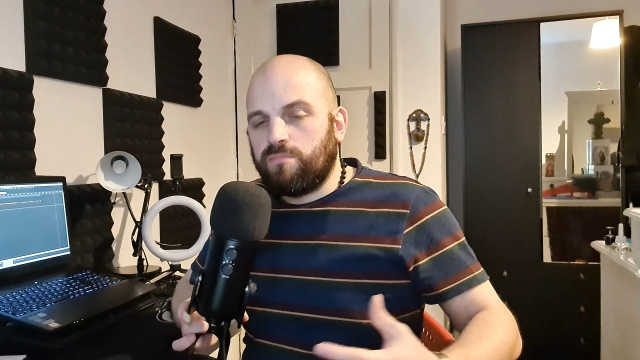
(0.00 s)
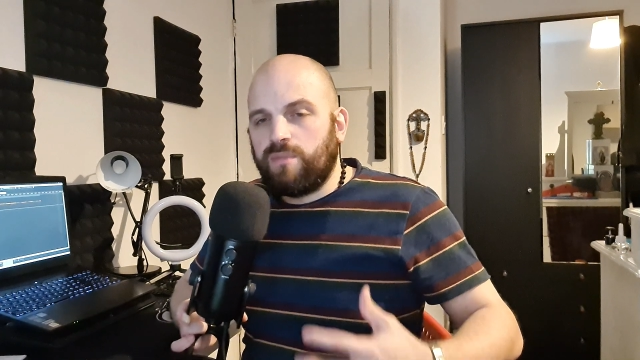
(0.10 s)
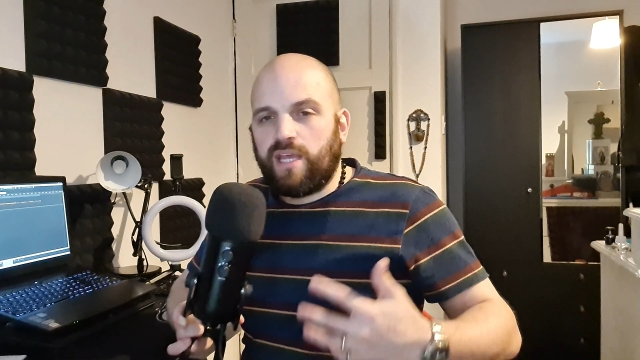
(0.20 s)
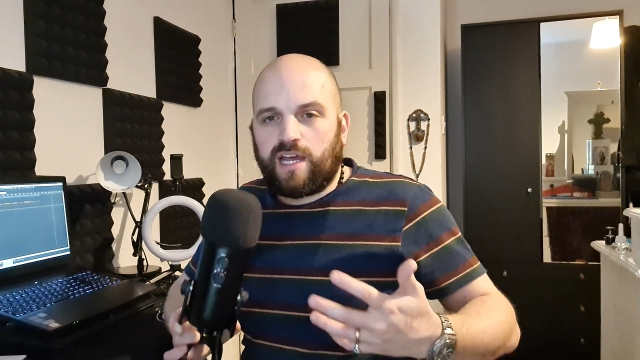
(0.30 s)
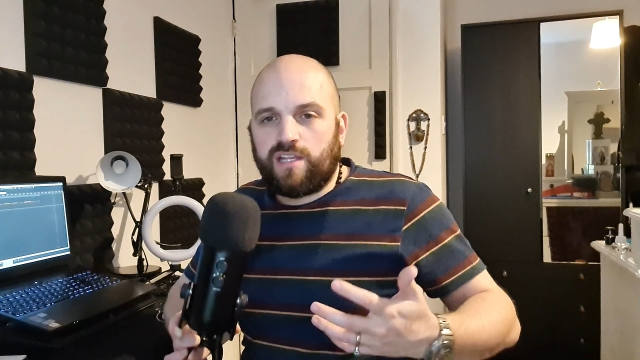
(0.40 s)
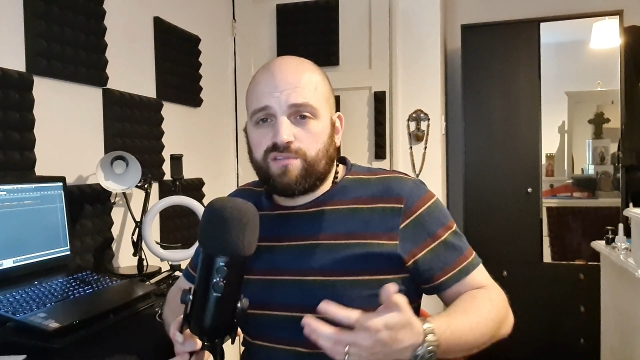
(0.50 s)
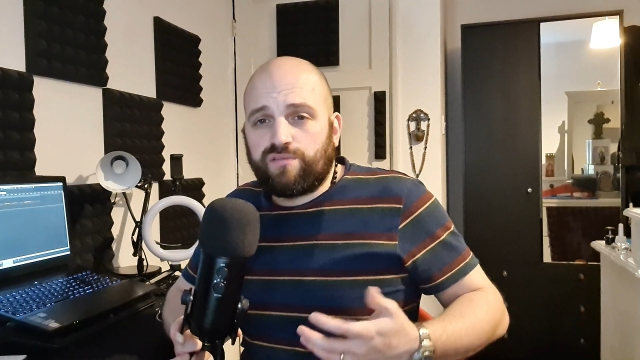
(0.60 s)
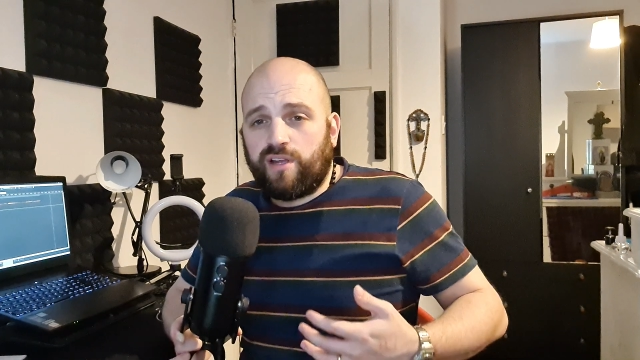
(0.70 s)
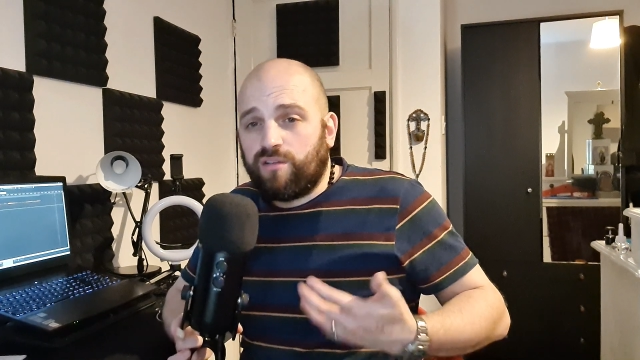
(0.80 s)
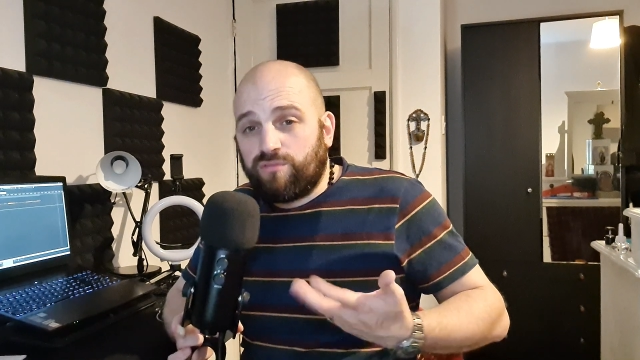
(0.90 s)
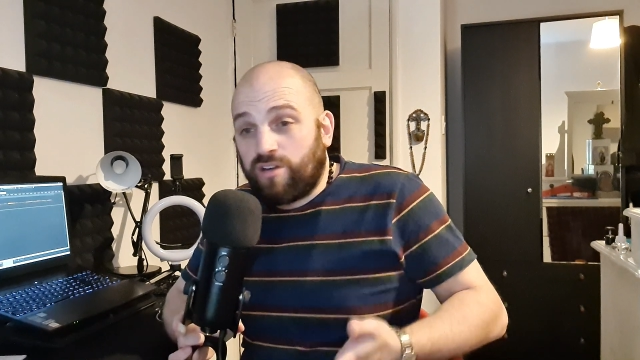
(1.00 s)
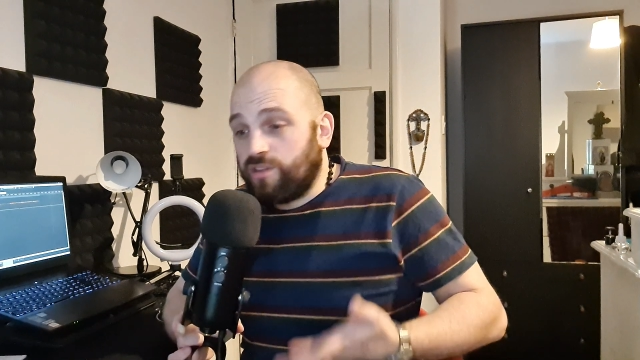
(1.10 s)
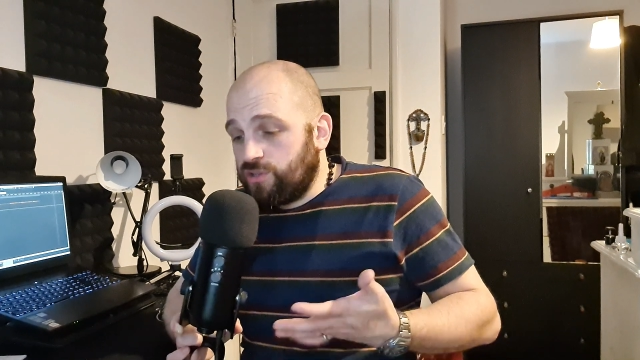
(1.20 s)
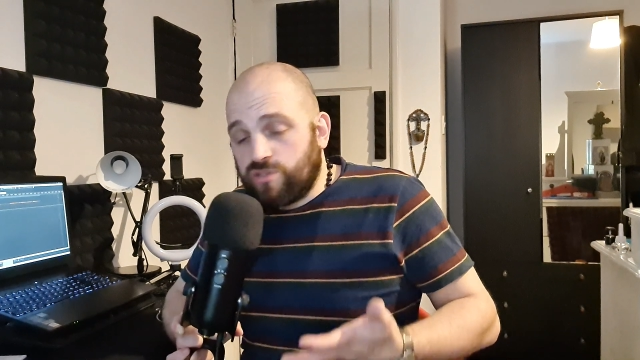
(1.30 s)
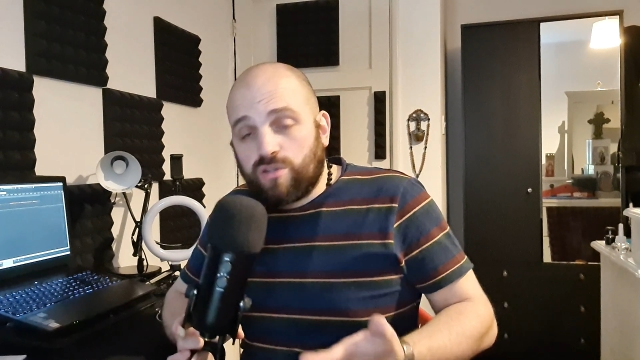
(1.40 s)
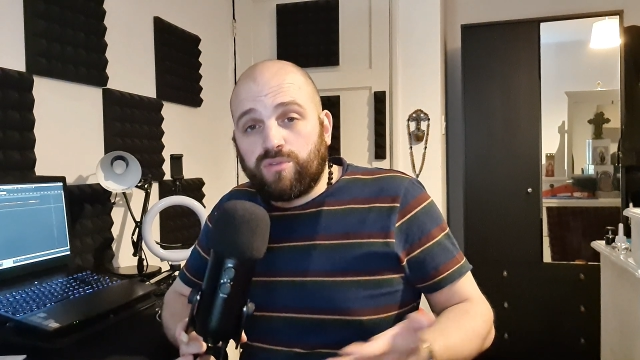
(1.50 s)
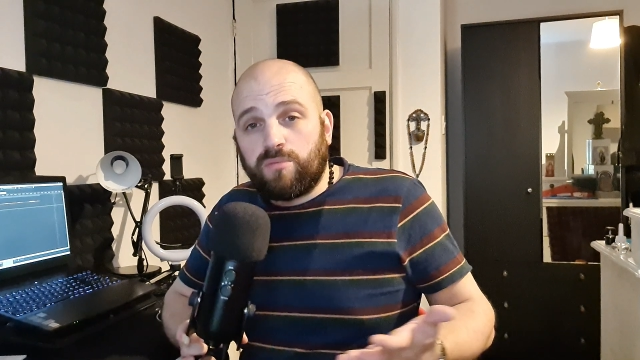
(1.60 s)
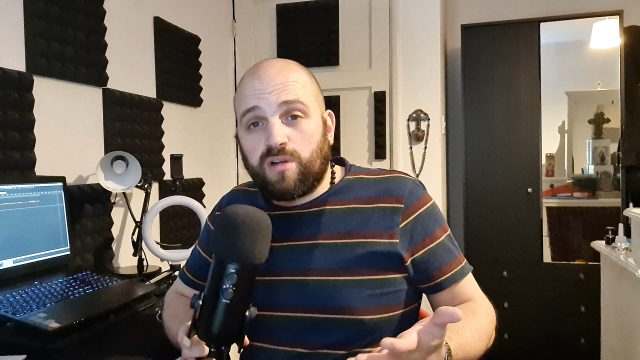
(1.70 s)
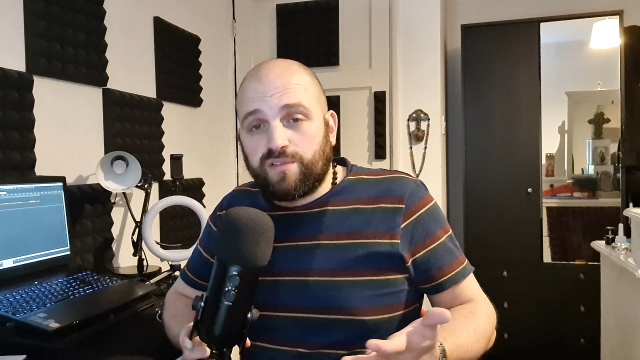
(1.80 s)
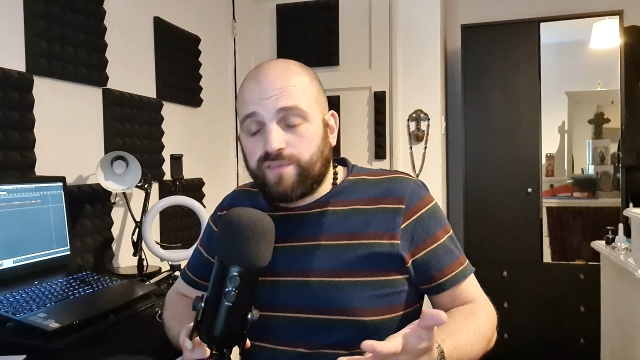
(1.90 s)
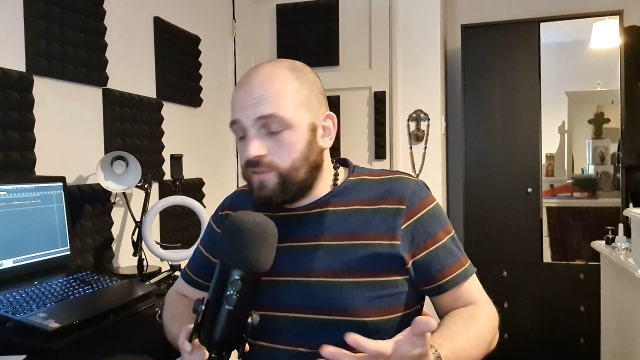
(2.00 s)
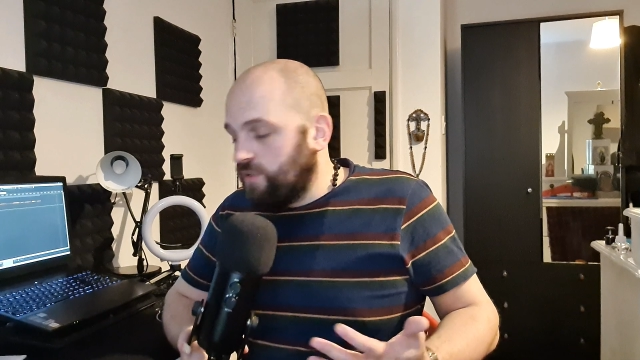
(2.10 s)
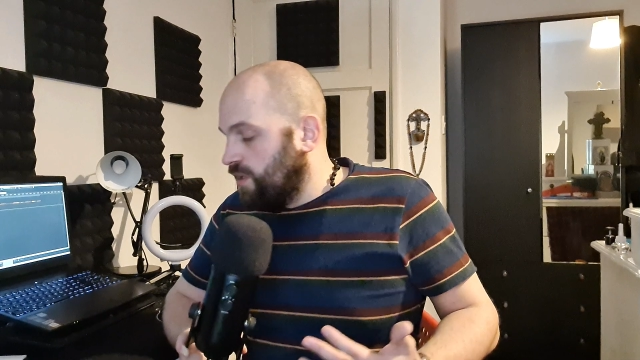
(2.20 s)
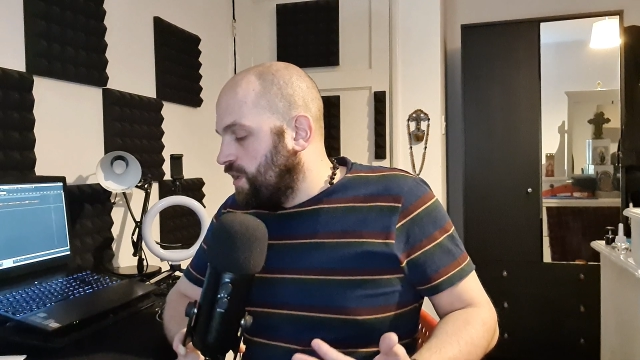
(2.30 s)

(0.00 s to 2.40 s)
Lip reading: me hands-free, rather just hold the microphone.